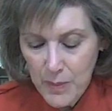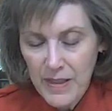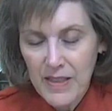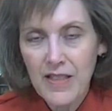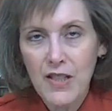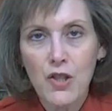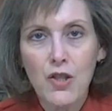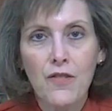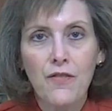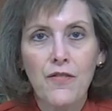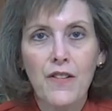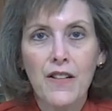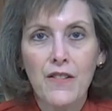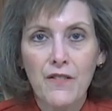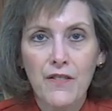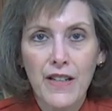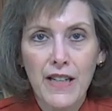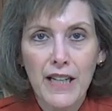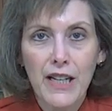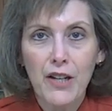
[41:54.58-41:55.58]
been such a fun
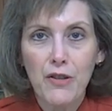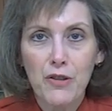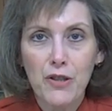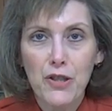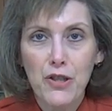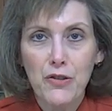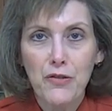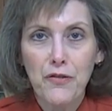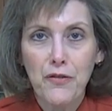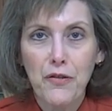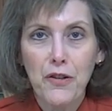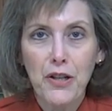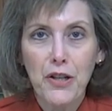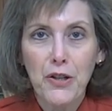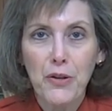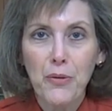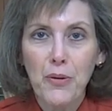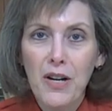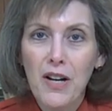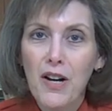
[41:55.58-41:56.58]
video to do for
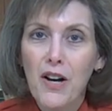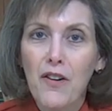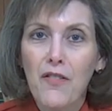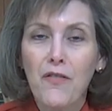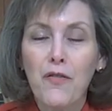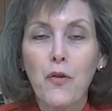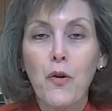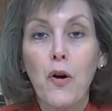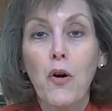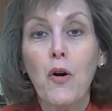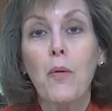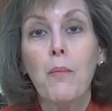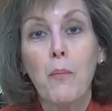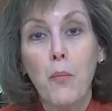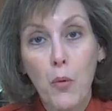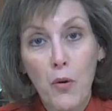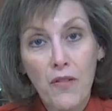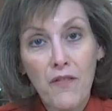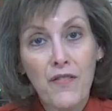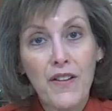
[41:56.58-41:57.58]
you. For
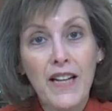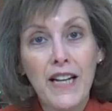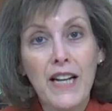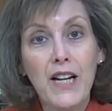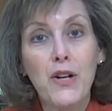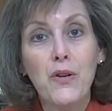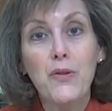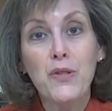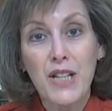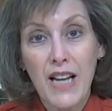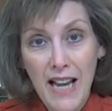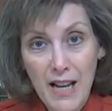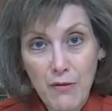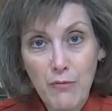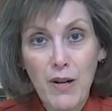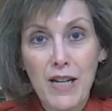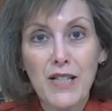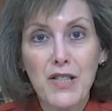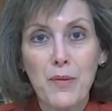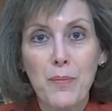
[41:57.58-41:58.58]
more videos and
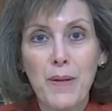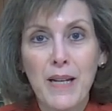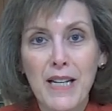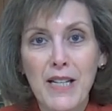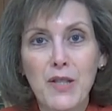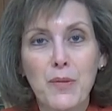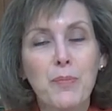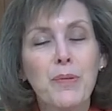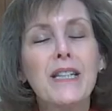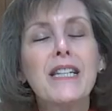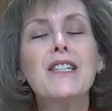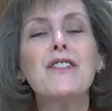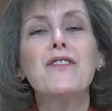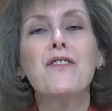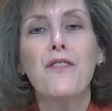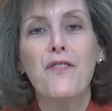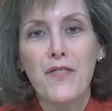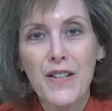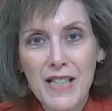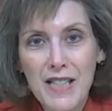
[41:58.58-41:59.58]
recipes, please
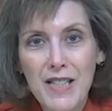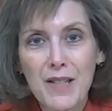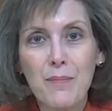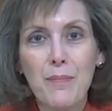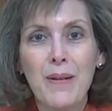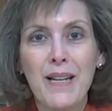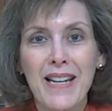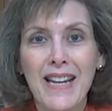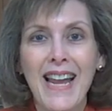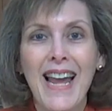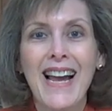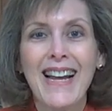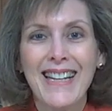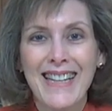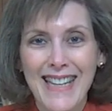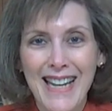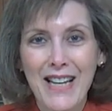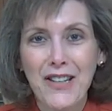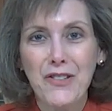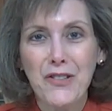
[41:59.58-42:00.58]
visit me at
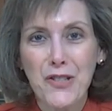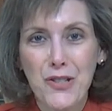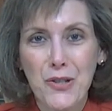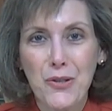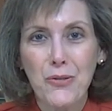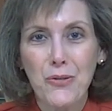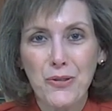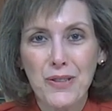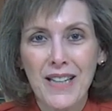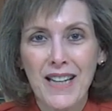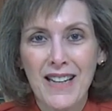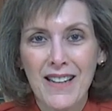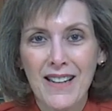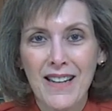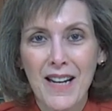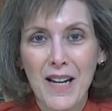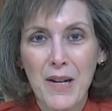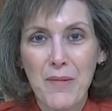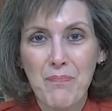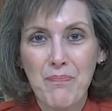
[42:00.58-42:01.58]

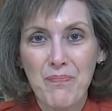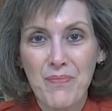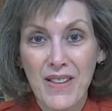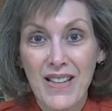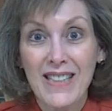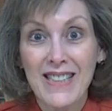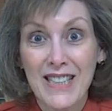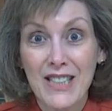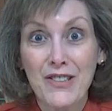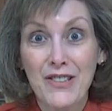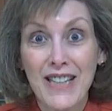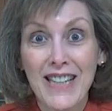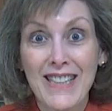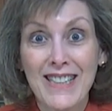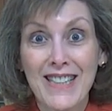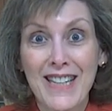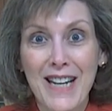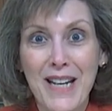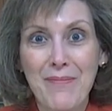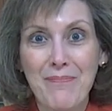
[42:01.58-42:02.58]
gailsokol.com. Until
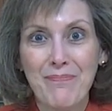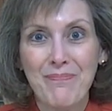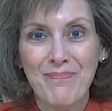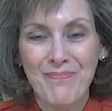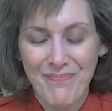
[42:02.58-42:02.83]
next time.